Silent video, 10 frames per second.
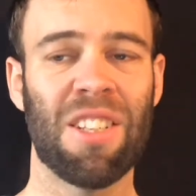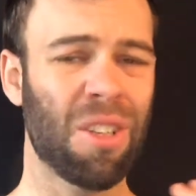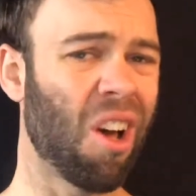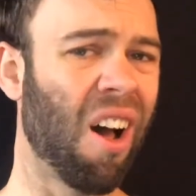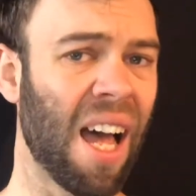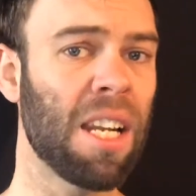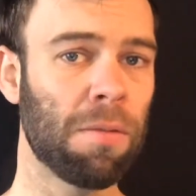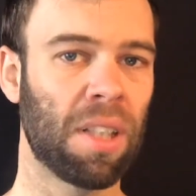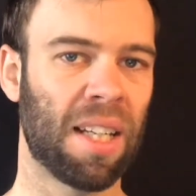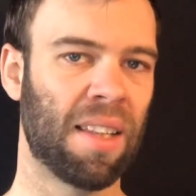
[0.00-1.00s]
It's
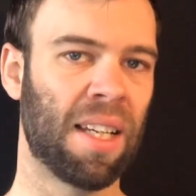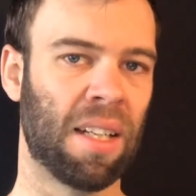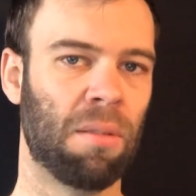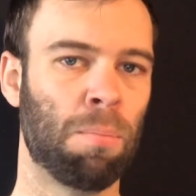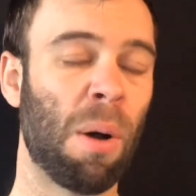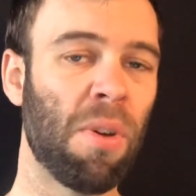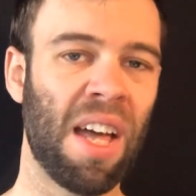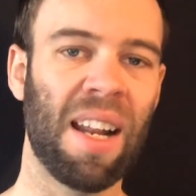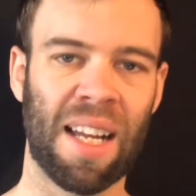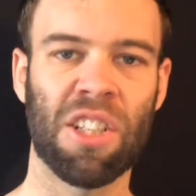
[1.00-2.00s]
kind of like that, but
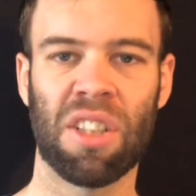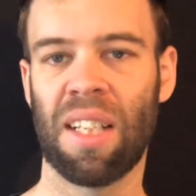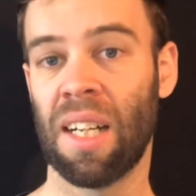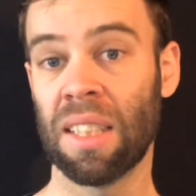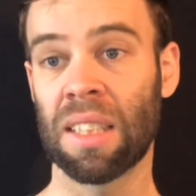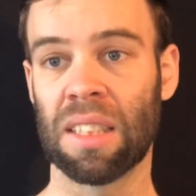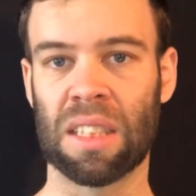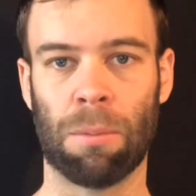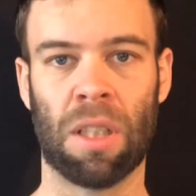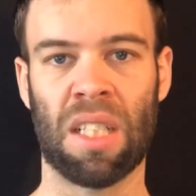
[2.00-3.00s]
without actually
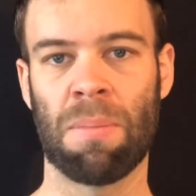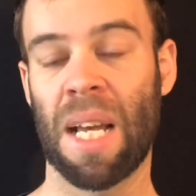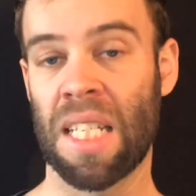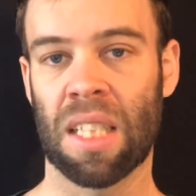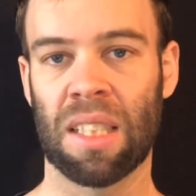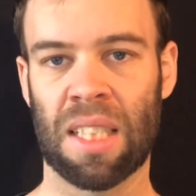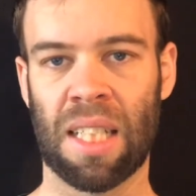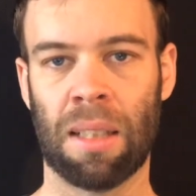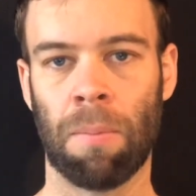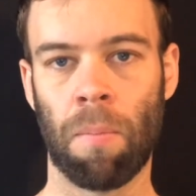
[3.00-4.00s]
asking someone. It's basically
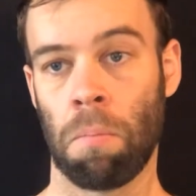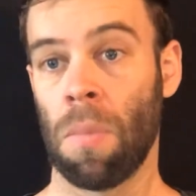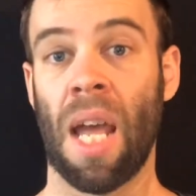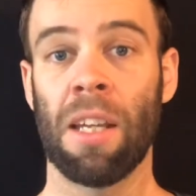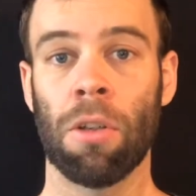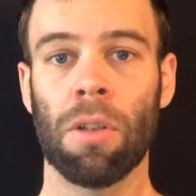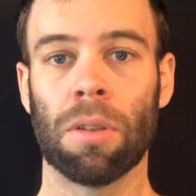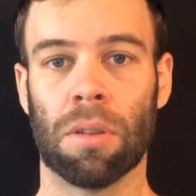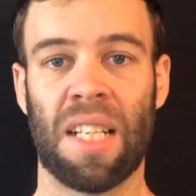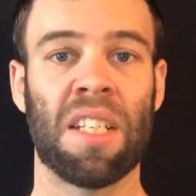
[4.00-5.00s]
saying, hey
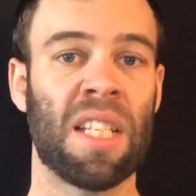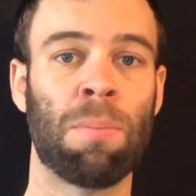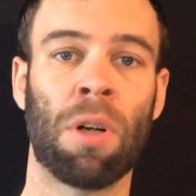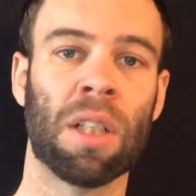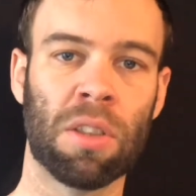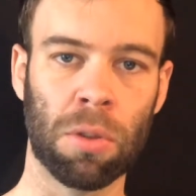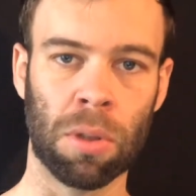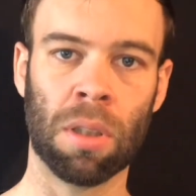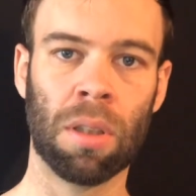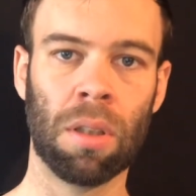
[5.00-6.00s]
Google, is this product
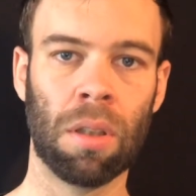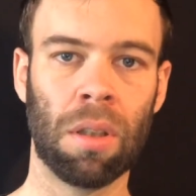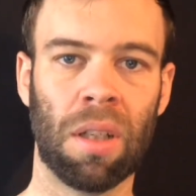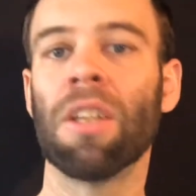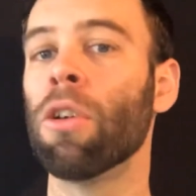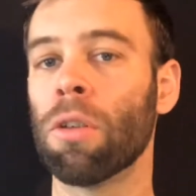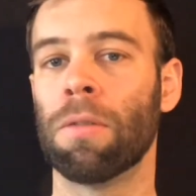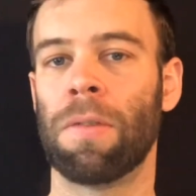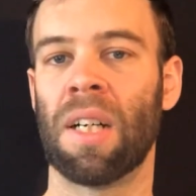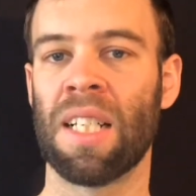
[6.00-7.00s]
good? And
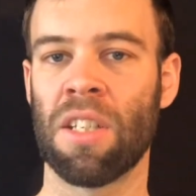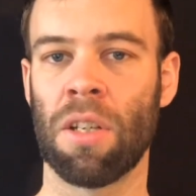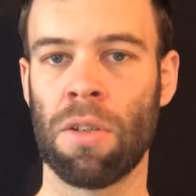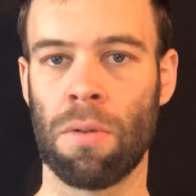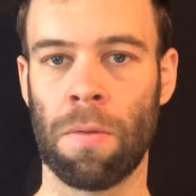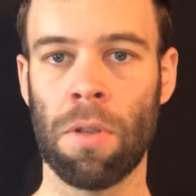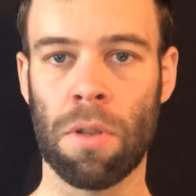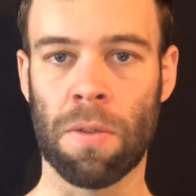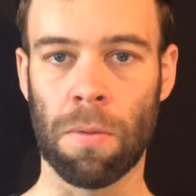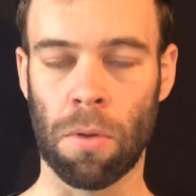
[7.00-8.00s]
Google finds those
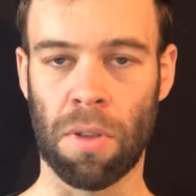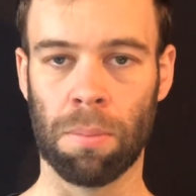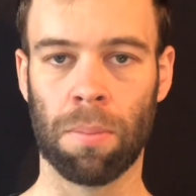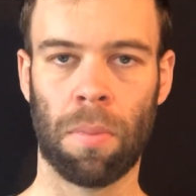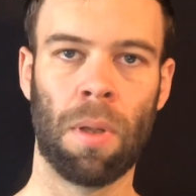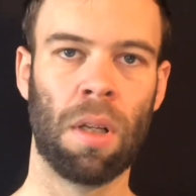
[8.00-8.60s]
reviews for them.